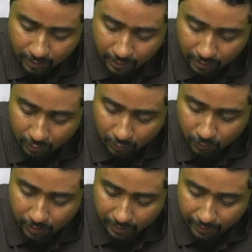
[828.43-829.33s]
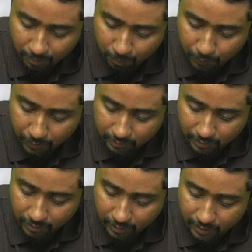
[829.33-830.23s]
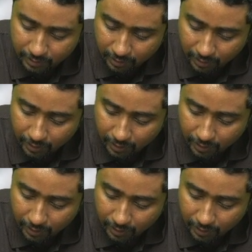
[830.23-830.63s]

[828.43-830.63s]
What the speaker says: into 10%